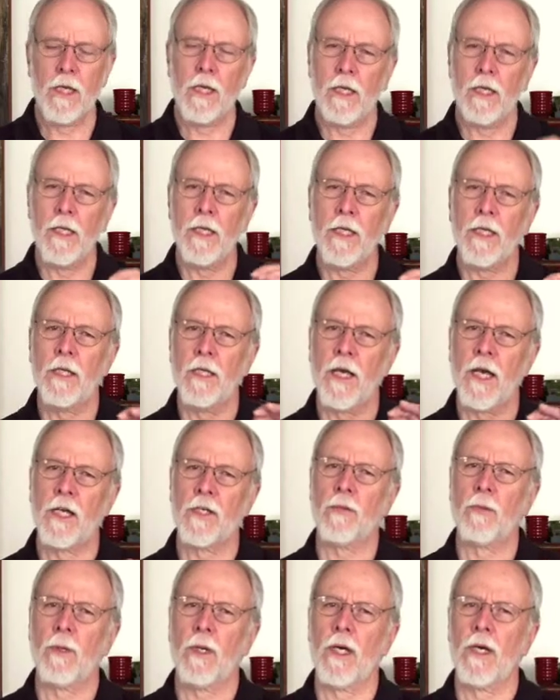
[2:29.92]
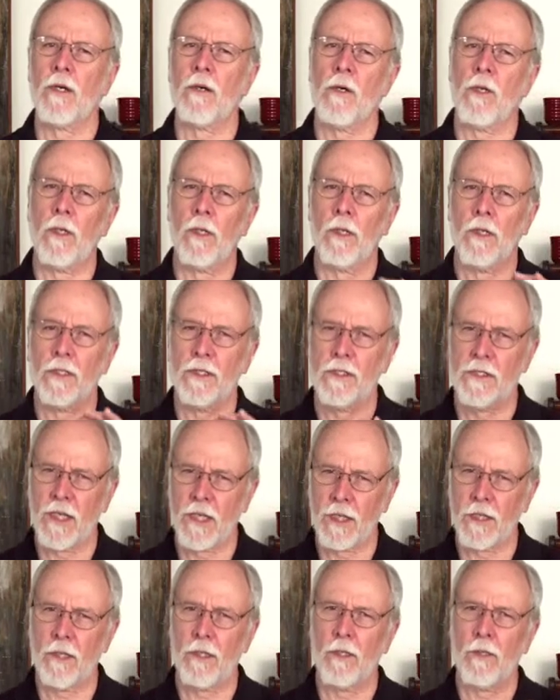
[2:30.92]
Lincoln has what I call a
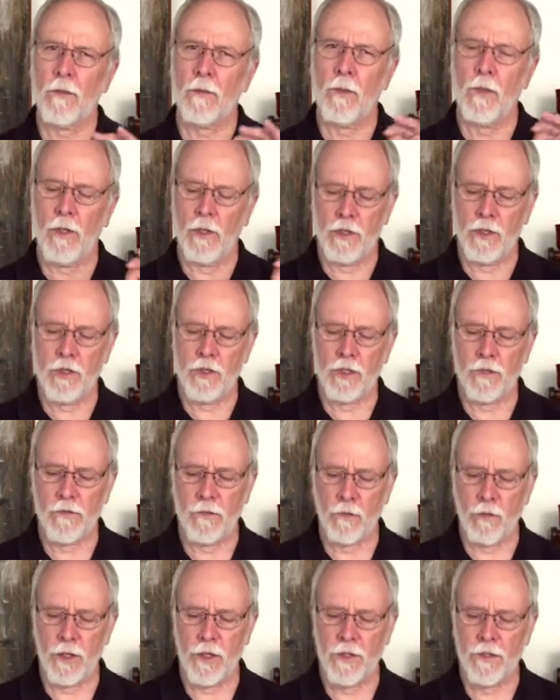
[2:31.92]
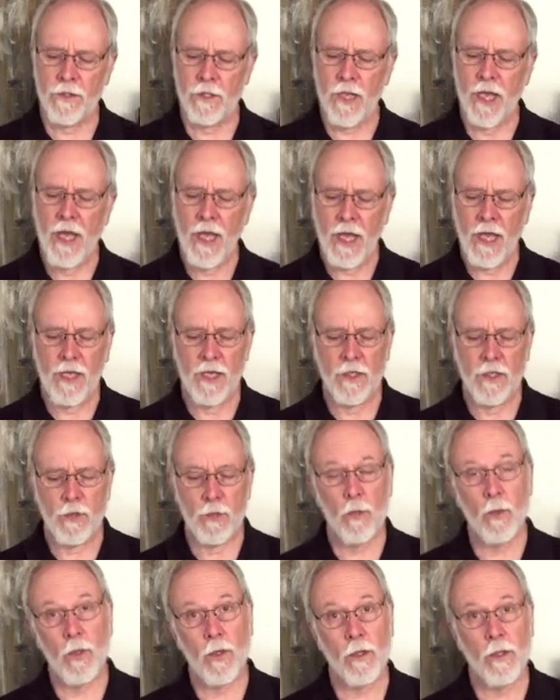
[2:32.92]
secular religious voice, and his
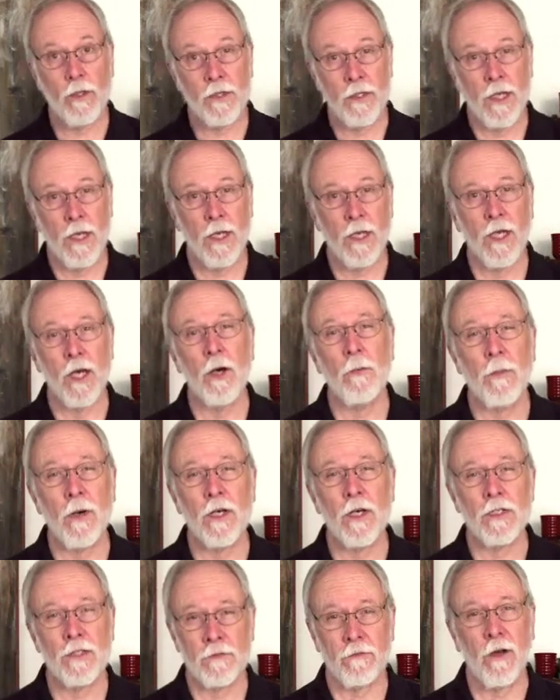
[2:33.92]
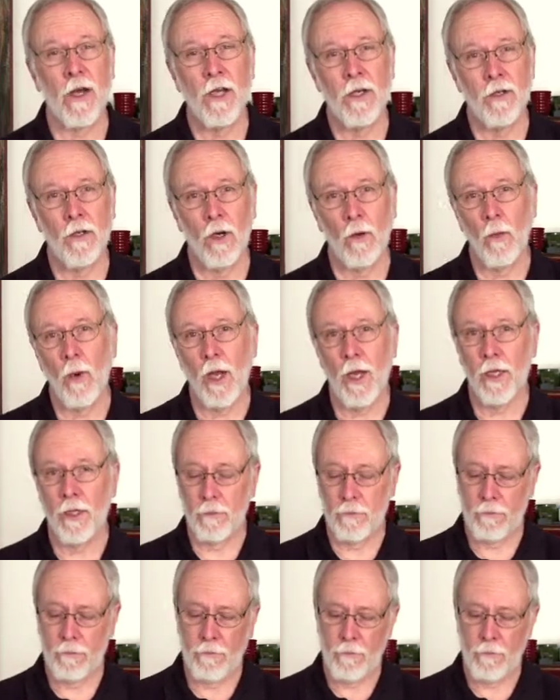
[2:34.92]
words can help us find our way.